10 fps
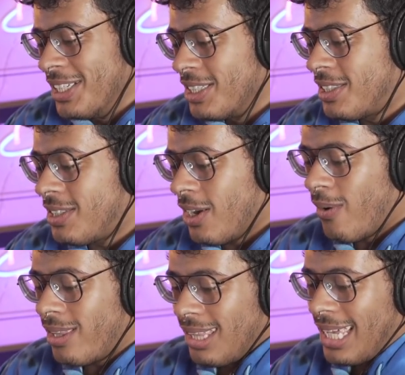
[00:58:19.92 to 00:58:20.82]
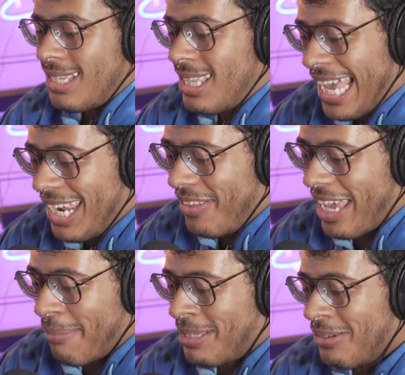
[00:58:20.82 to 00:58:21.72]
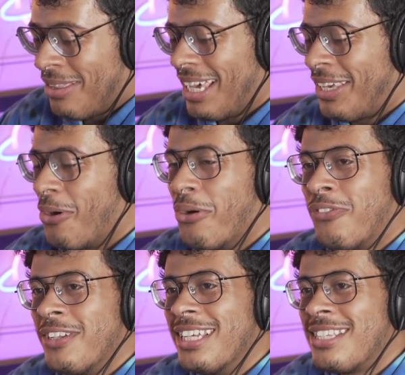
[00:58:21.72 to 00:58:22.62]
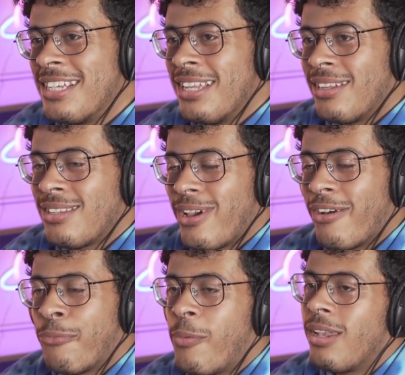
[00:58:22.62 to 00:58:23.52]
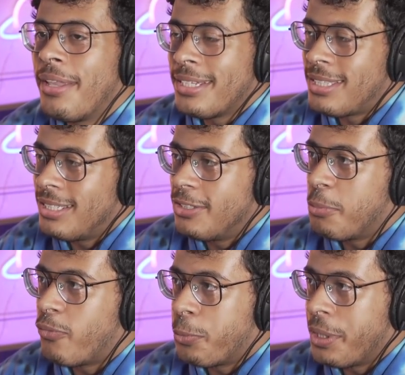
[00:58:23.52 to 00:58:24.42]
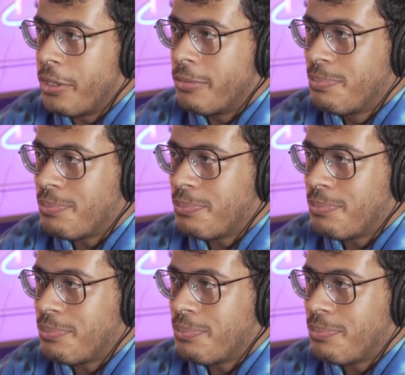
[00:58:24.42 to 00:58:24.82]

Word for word: So I think that's the end of the episode. Thank you all for listening. I do have one last thing to do before we go.